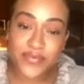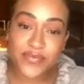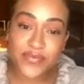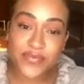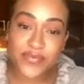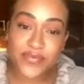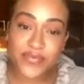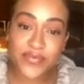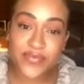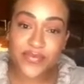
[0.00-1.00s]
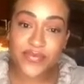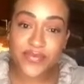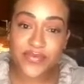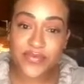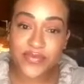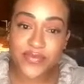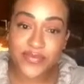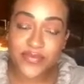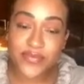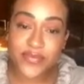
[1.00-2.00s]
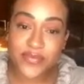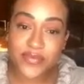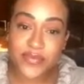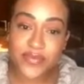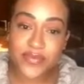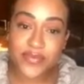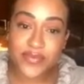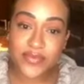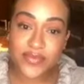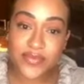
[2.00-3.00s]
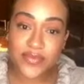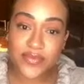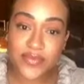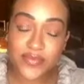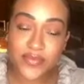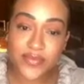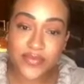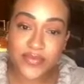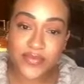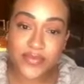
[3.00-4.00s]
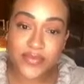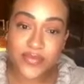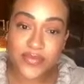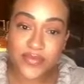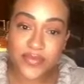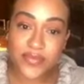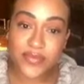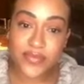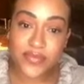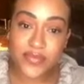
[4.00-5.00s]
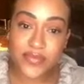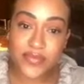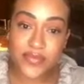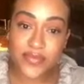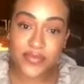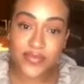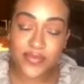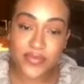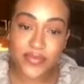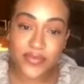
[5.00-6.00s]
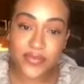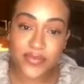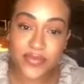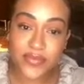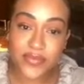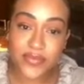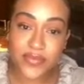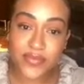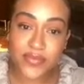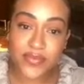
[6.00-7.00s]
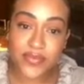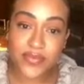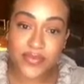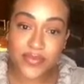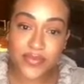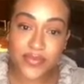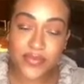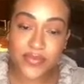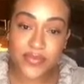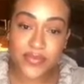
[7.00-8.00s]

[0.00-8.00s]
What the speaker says: The person shown says nothing.